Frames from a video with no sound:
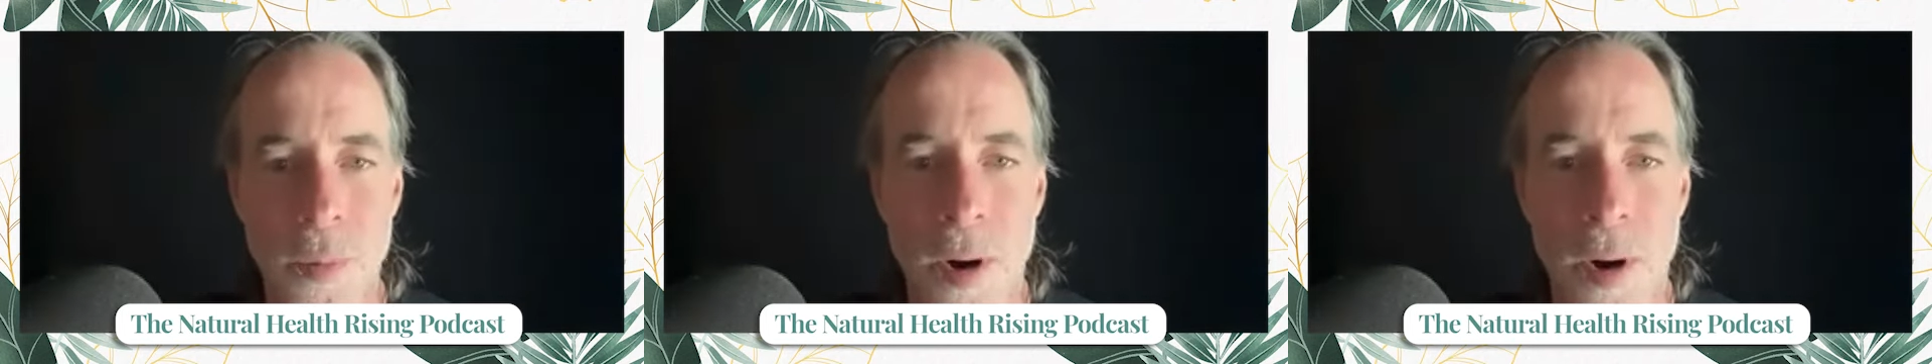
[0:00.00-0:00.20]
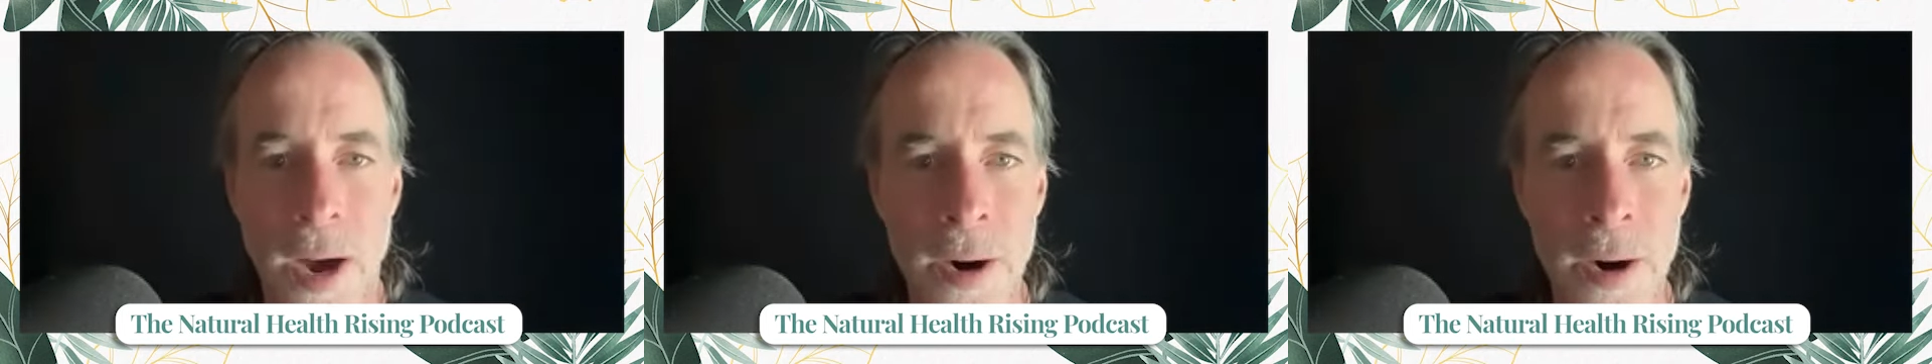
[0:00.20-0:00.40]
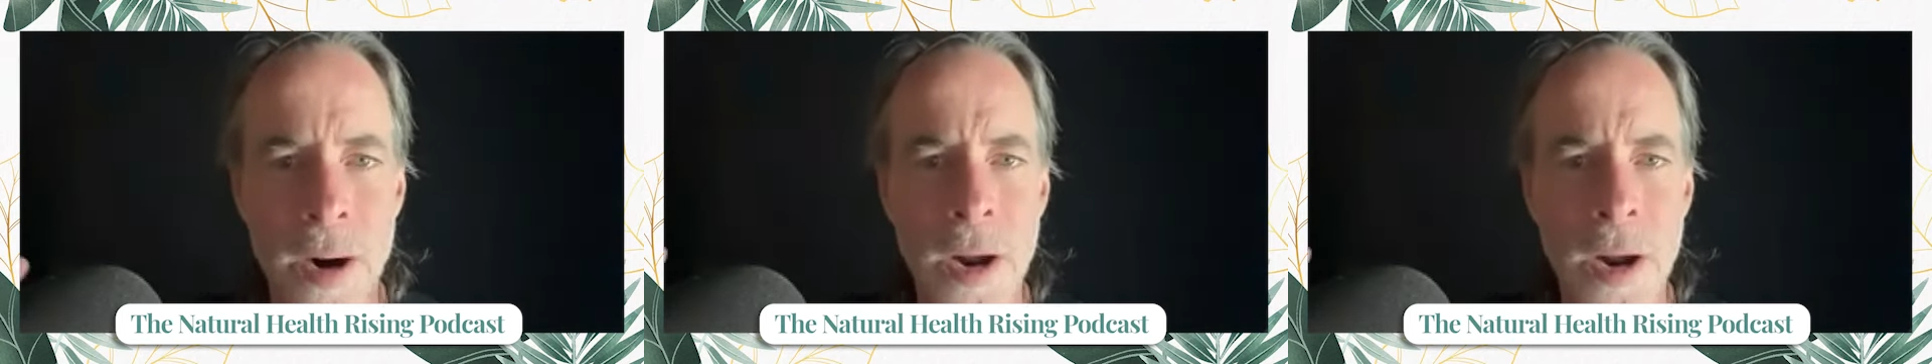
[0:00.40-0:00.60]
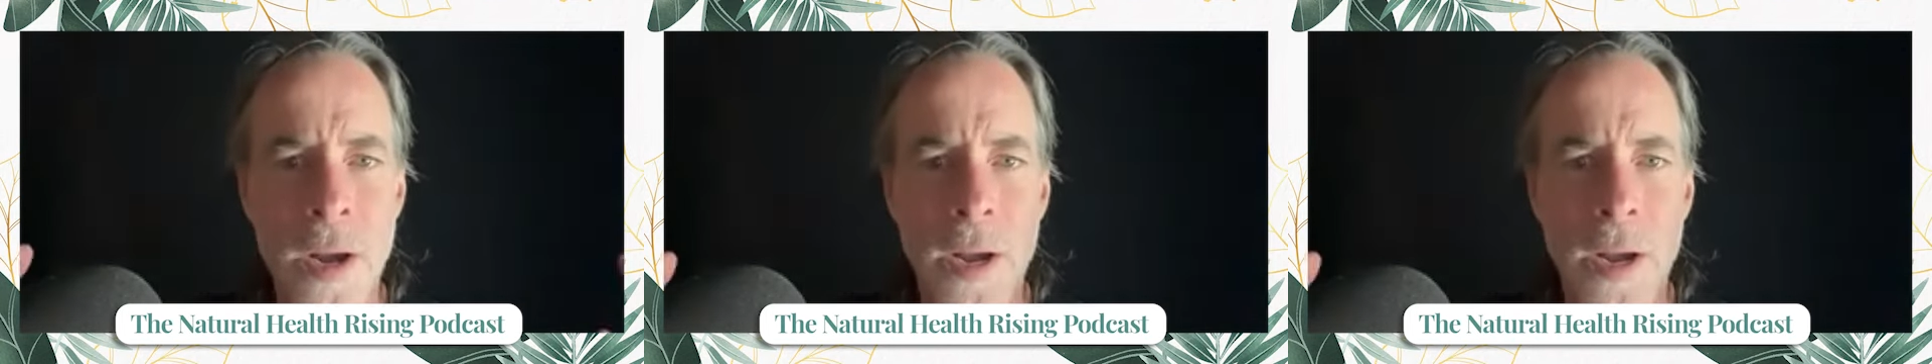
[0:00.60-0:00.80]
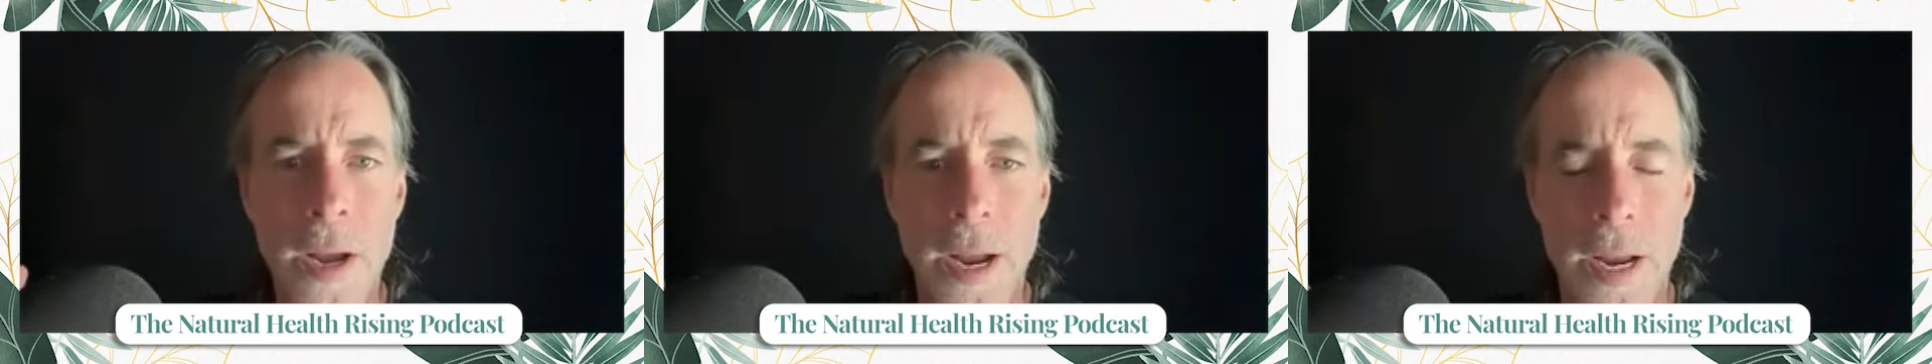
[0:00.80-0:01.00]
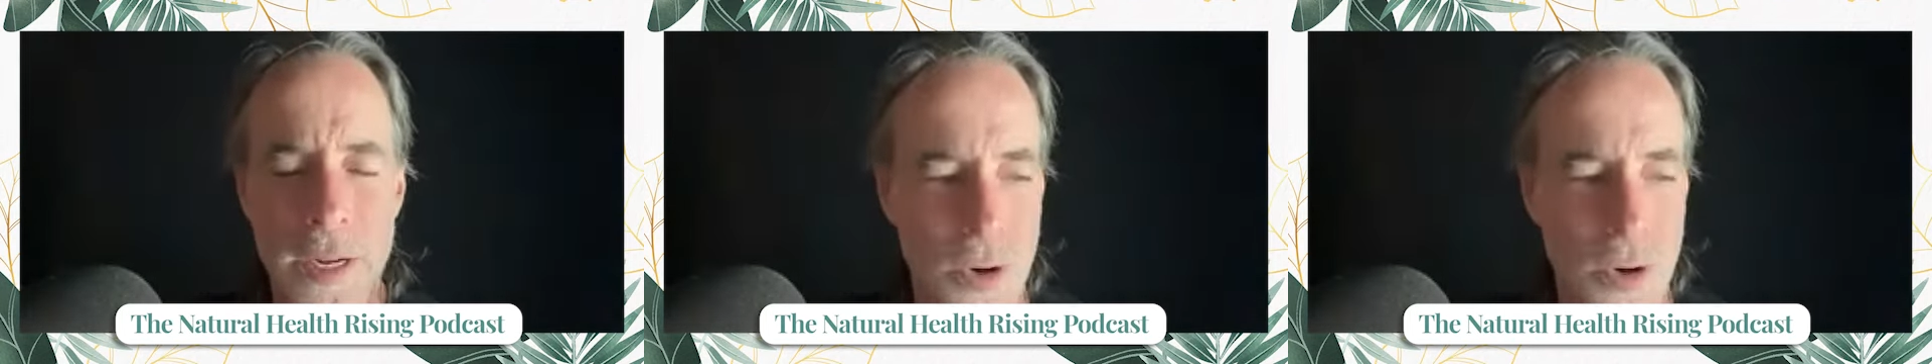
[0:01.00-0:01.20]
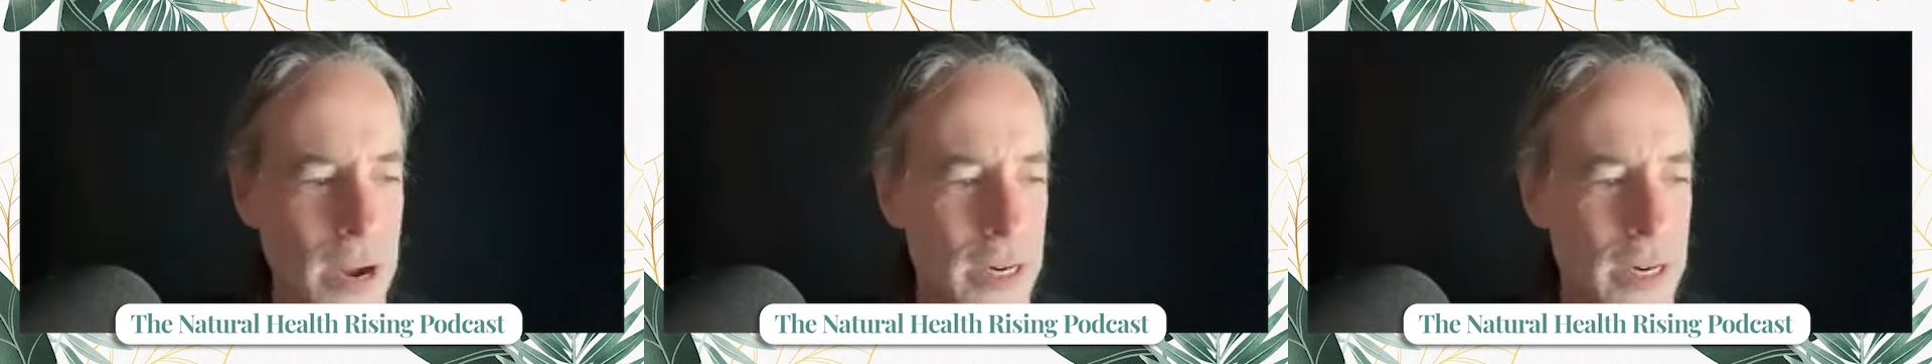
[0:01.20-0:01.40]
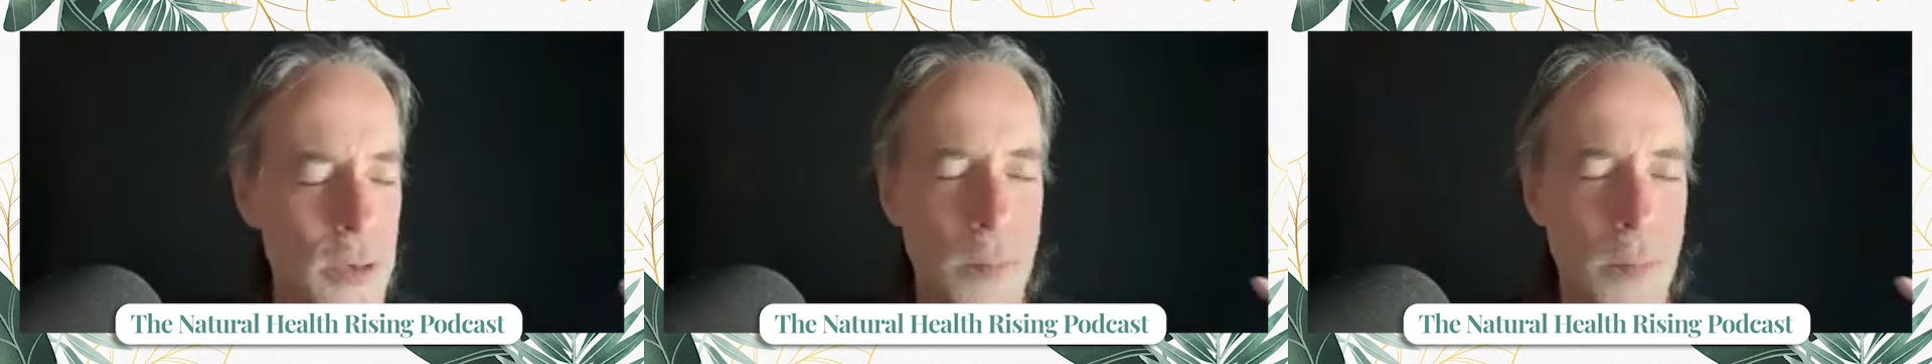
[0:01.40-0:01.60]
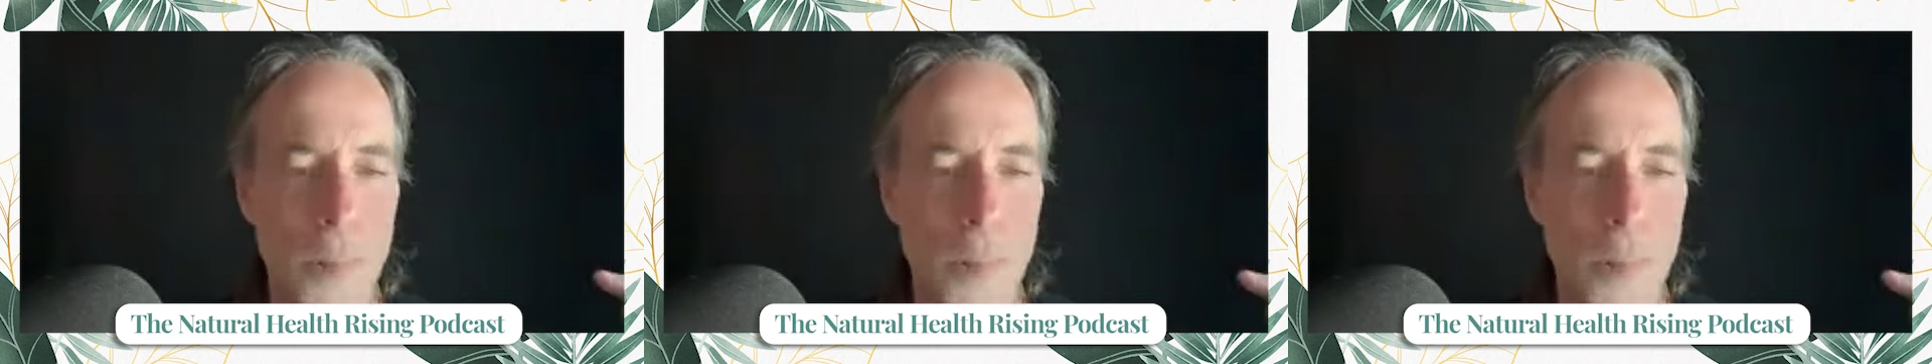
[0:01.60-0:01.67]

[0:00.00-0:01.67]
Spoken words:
water is going to,